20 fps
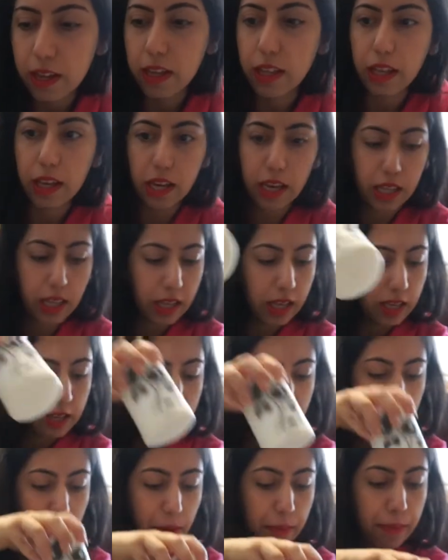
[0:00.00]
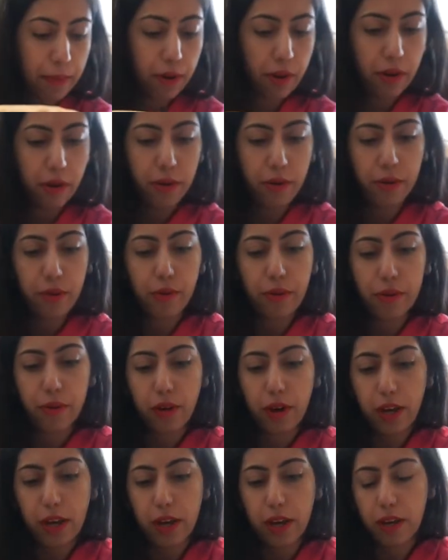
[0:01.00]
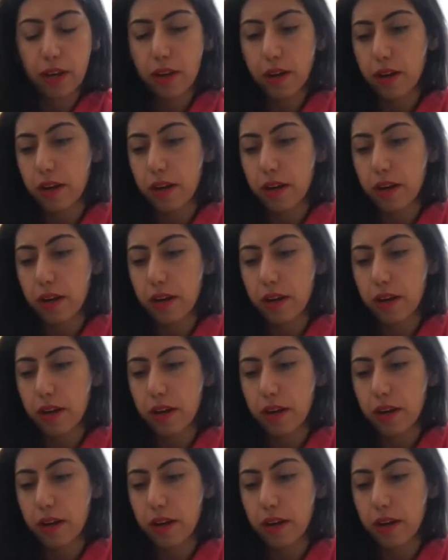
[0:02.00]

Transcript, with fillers: Like this. And I put it right